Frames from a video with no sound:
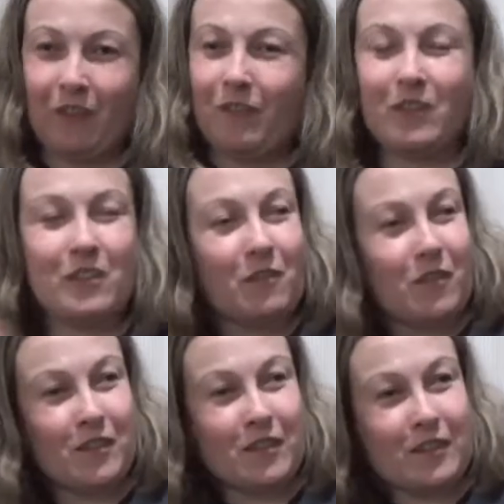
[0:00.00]
Maybe she
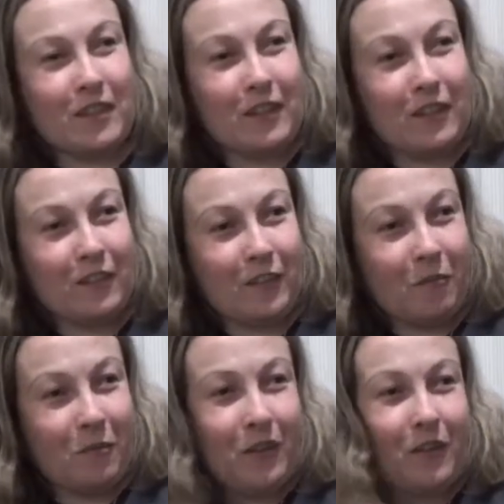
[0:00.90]
wasn't staying in
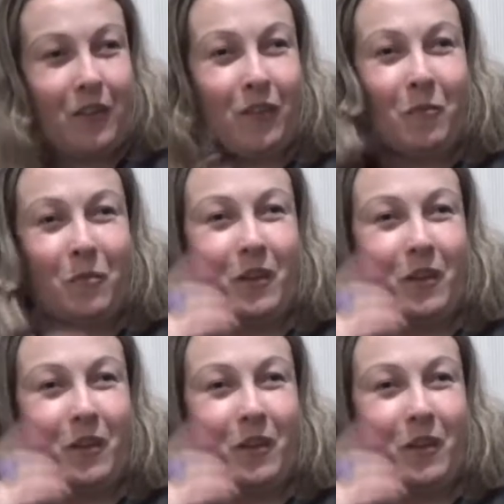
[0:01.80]
top